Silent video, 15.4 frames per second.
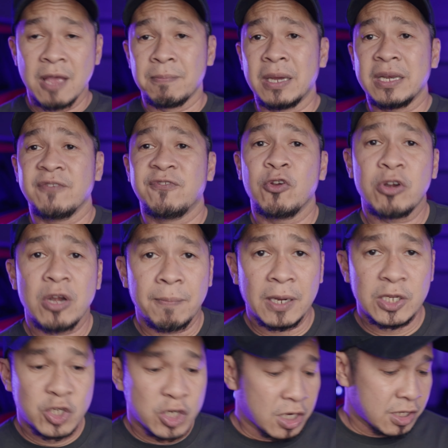But if you're in a
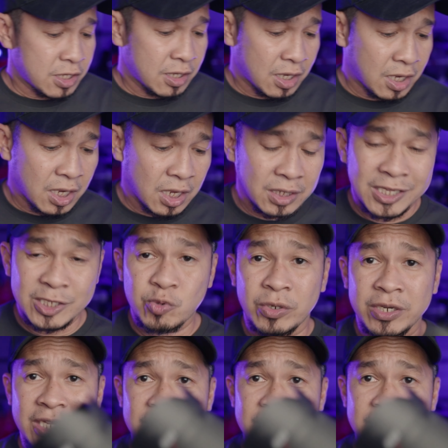budget, this one